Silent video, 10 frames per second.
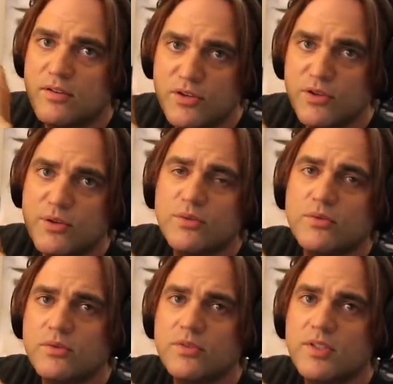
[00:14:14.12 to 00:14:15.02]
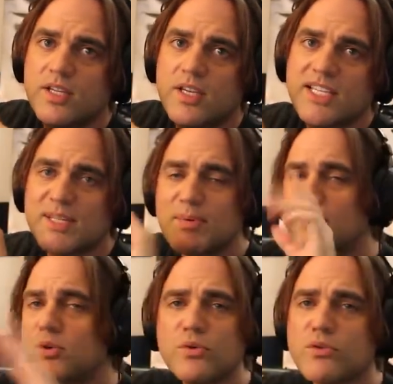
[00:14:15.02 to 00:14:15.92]
new. Because the
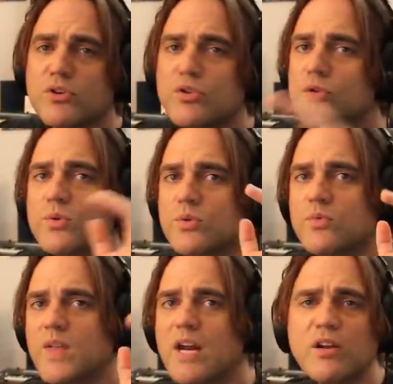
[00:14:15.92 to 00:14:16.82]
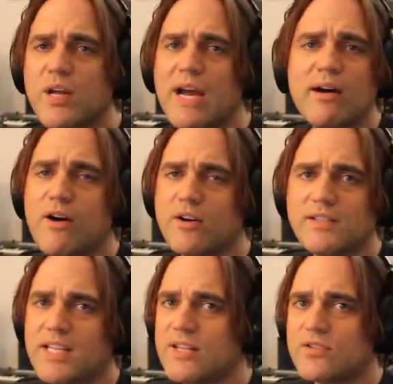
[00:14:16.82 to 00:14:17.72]
people who are new, they don't know how
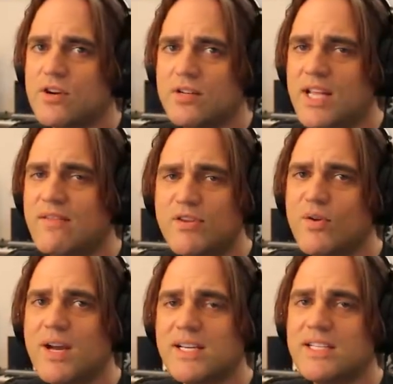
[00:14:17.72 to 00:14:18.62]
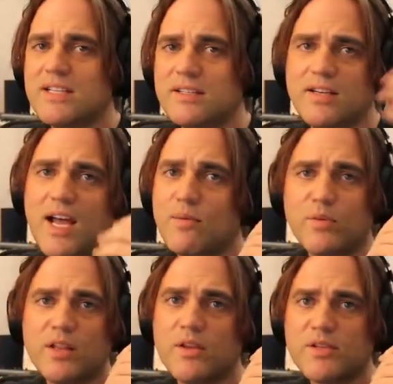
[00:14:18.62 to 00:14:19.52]
hard things are. They have no idea. I'm
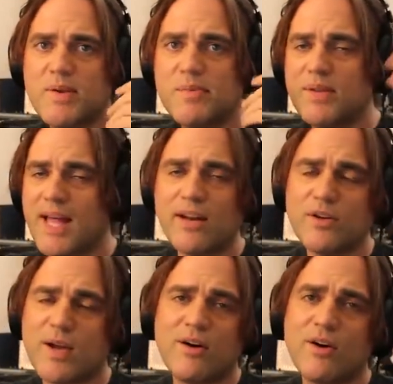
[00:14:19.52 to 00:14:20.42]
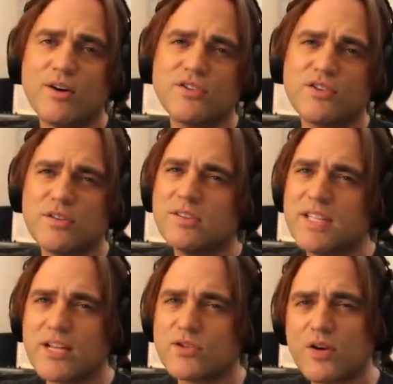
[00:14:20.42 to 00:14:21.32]
one of those people. I don't know how hard certain
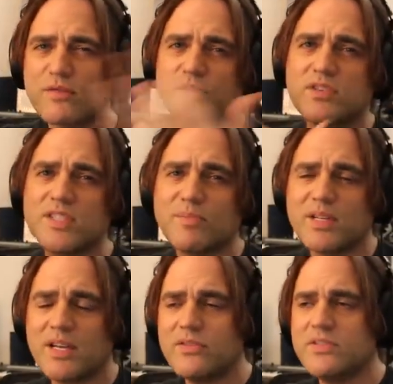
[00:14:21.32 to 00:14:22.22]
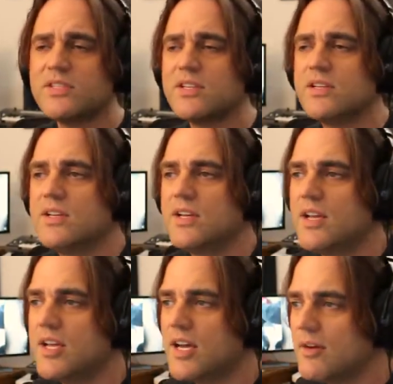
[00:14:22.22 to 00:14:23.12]
things are versus something else.
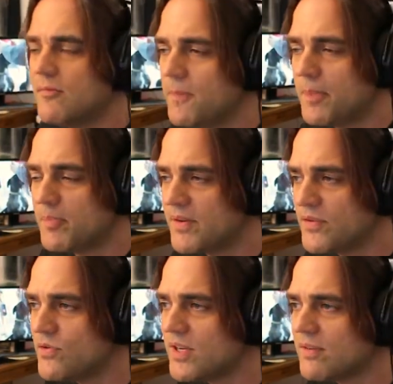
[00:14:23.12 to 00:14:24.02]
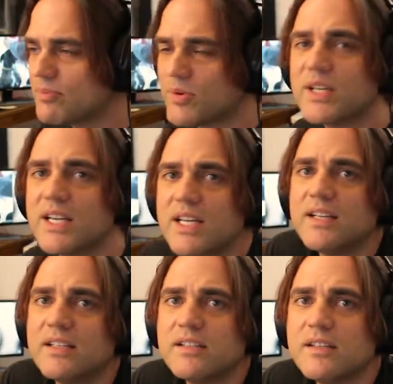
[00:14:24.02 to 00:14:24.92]
But if you can bring
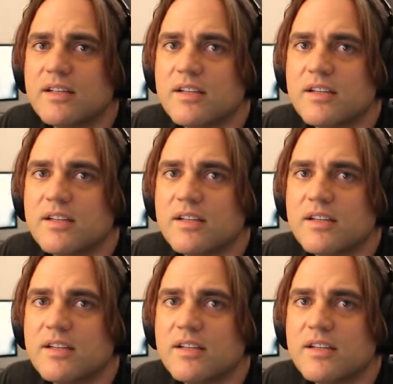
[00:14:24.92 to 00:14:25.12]
in,